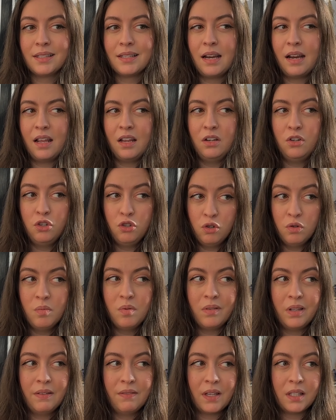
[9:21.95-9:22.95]
And I do
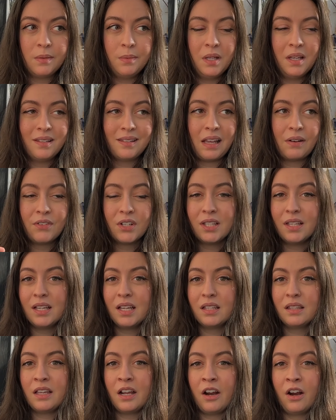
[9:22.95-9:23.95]
believe that's because everything
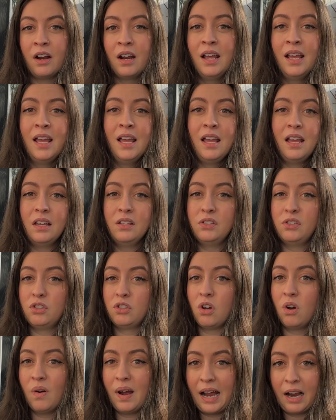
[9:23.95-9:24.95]
in there is
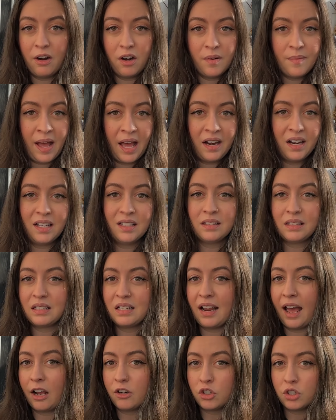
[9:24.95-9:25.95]
so aromatic, it's
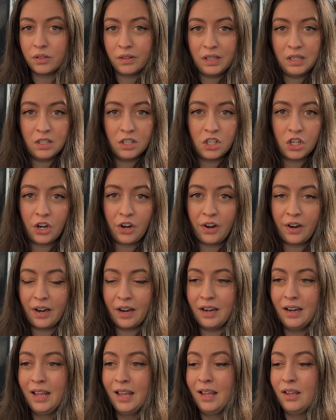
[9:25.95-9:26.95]
naturally
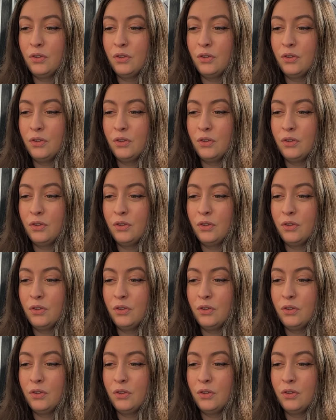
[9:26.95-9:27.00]
deterrent.